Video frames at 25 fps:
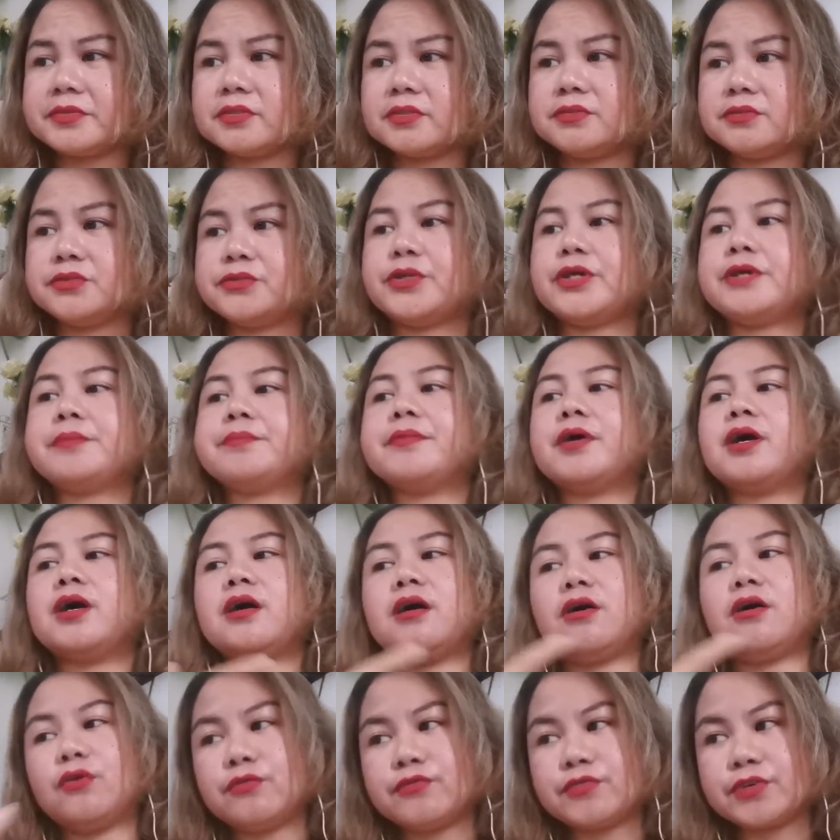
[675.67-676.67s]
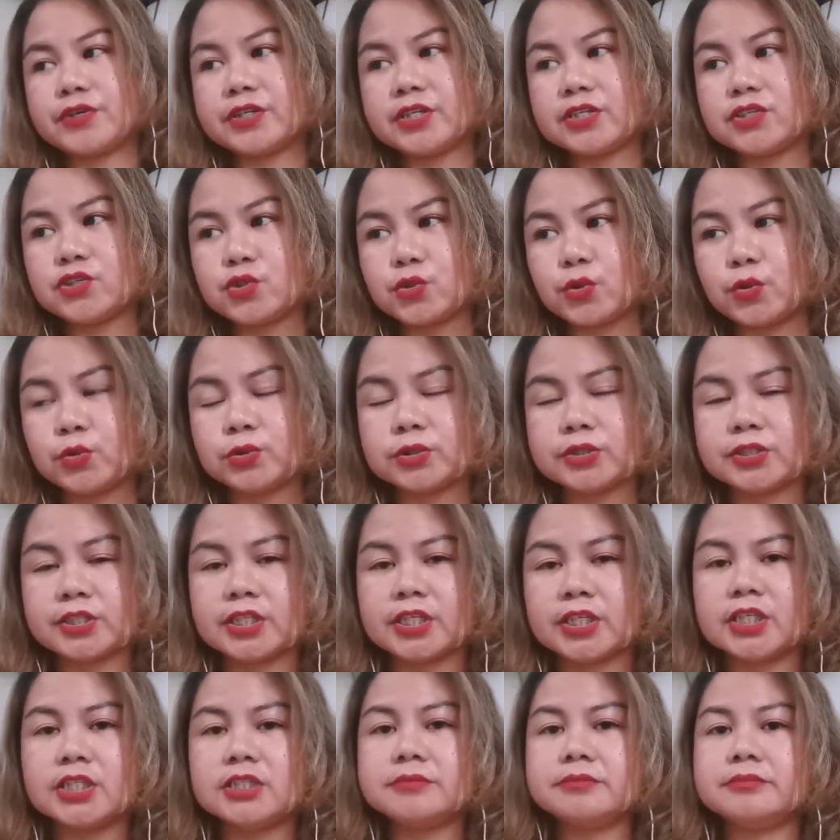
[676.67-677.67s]
drape over the
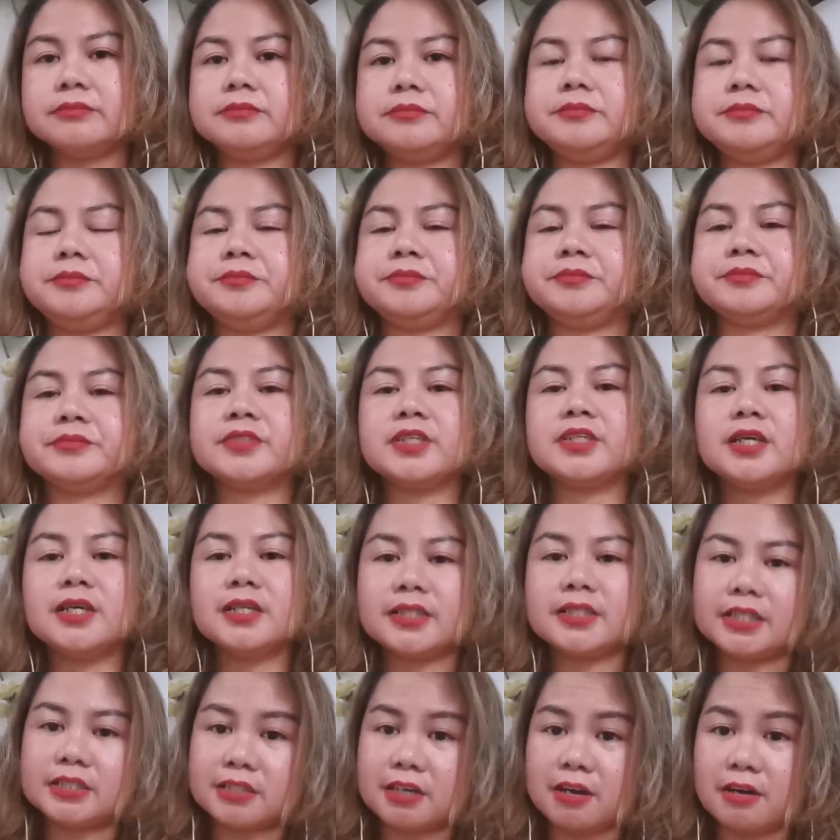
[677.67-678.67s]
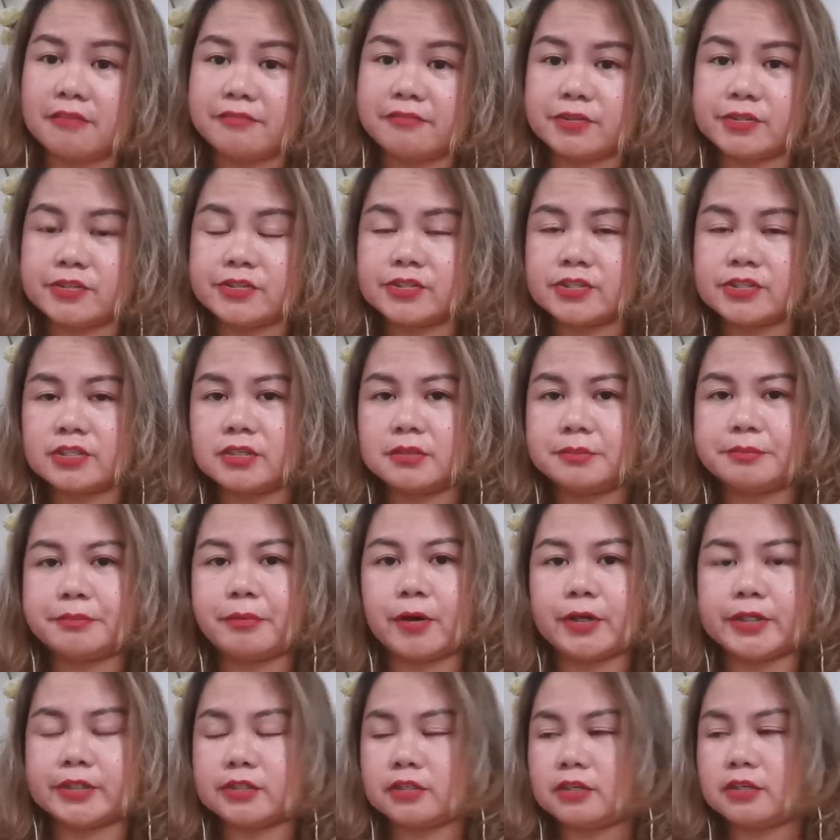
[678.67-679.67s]
shoulder that covers the
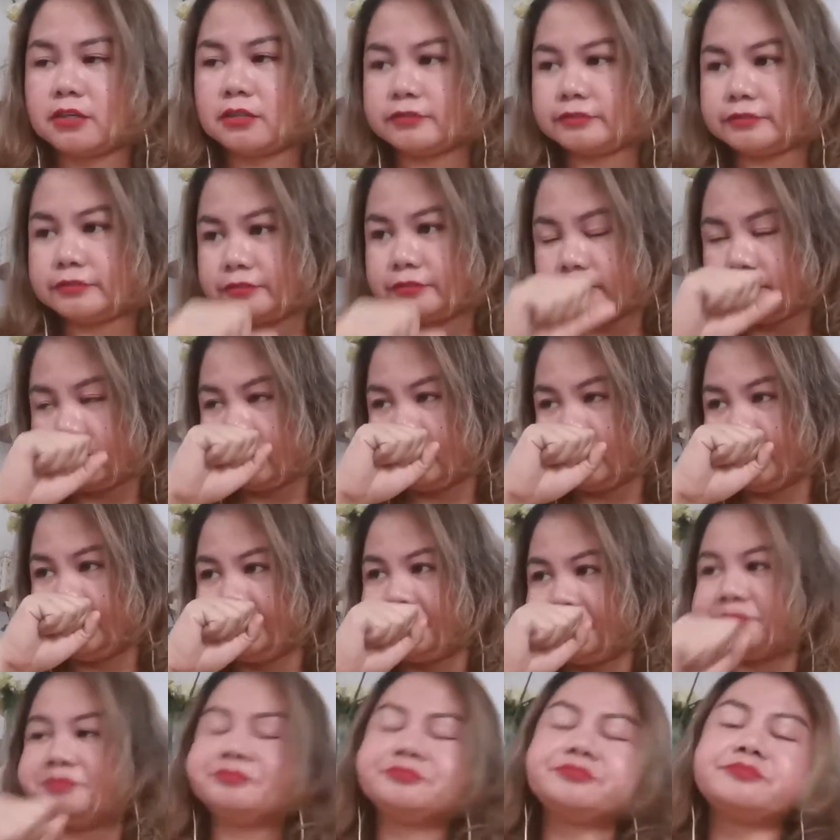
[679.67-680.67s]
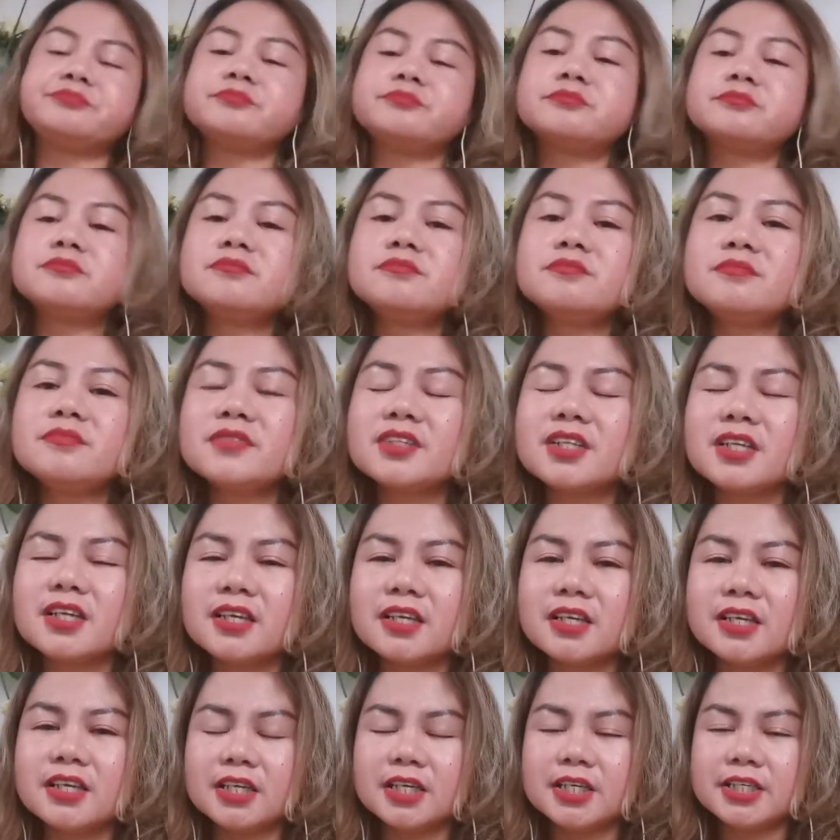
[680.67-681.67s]
part of yung
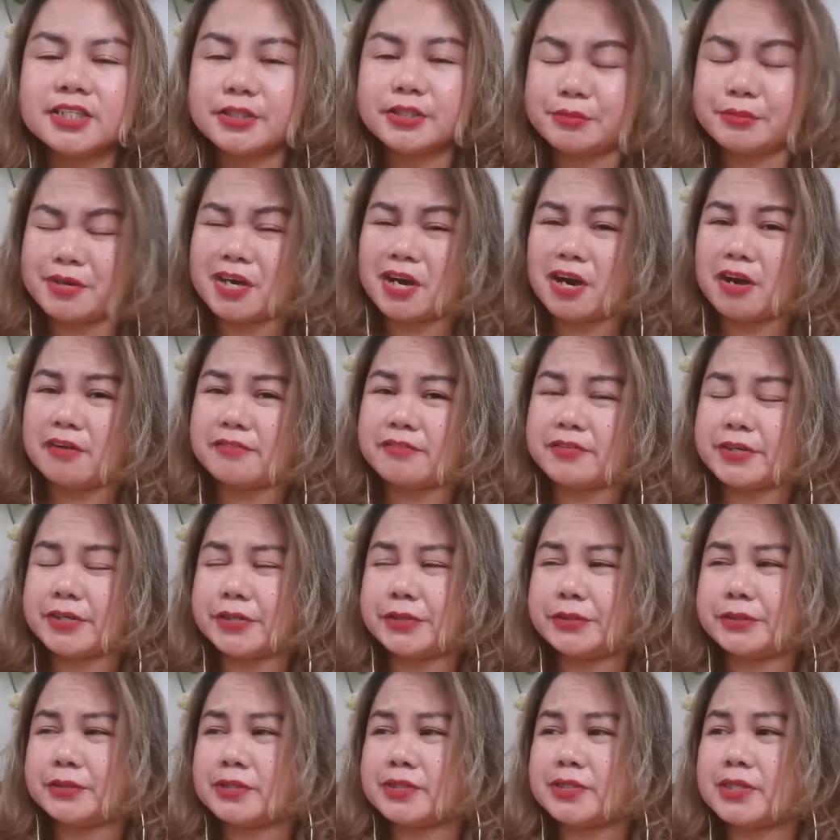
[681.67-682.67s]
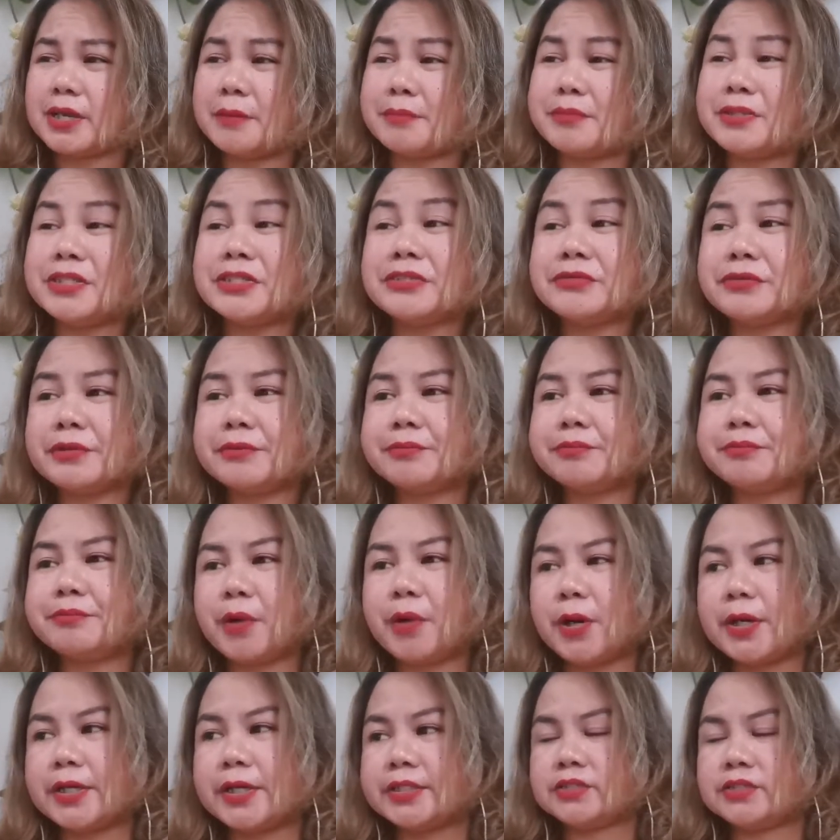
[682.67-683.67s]
makover yung sa midrib
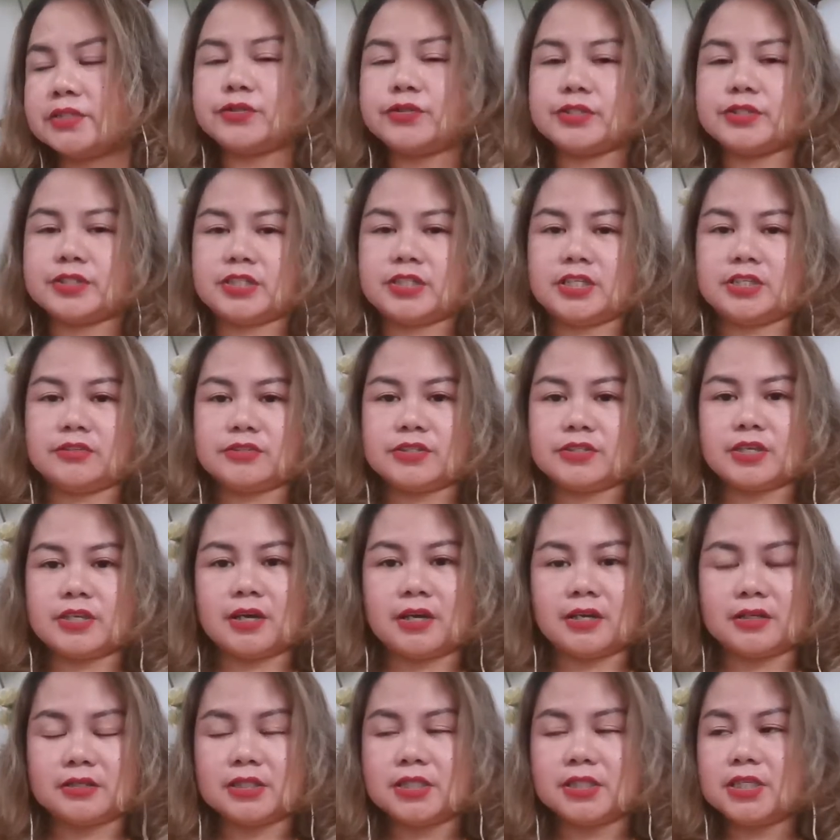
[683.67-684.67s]
part or dito sa